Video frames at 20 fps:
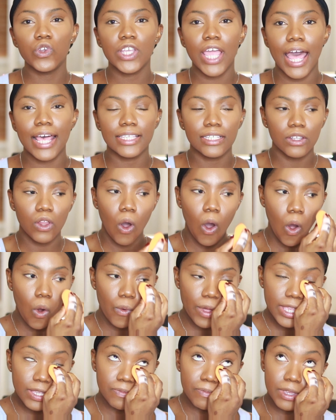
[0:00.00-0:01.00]
hasn't
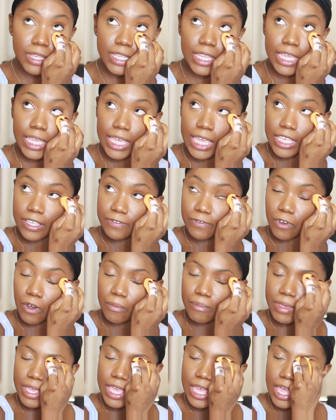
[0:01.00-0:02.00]
always been the case for
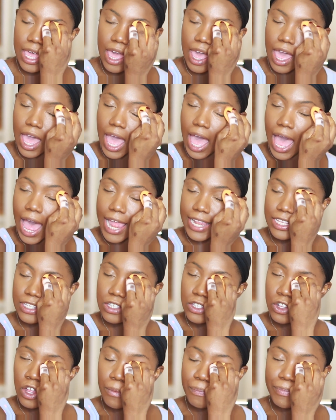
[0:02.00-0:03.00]
me, and
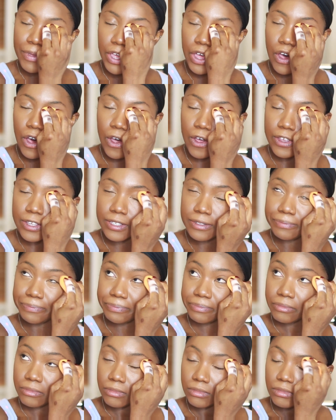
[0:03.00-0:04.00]
it's not because
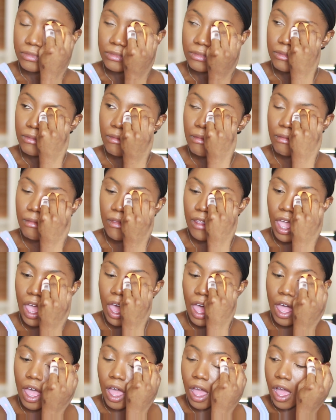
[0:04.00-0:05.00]

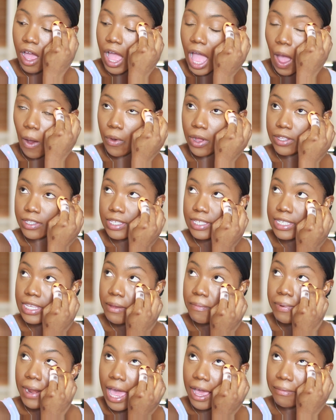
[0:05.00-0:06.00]
I want to
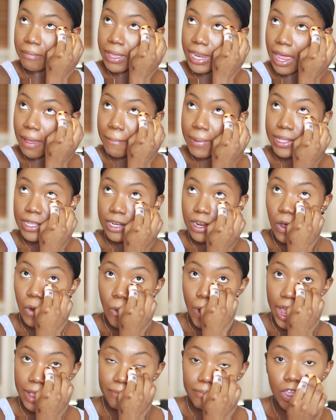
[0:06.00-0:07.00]
say black men are better than
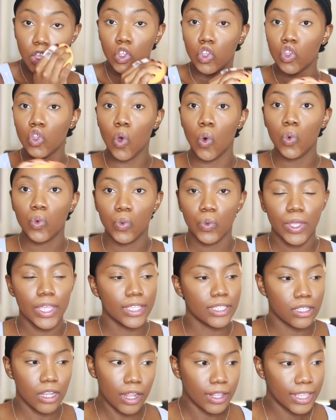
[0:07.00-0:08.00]
white men. No,
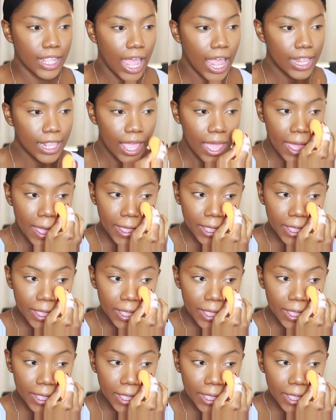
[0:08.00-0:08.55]
it's not that.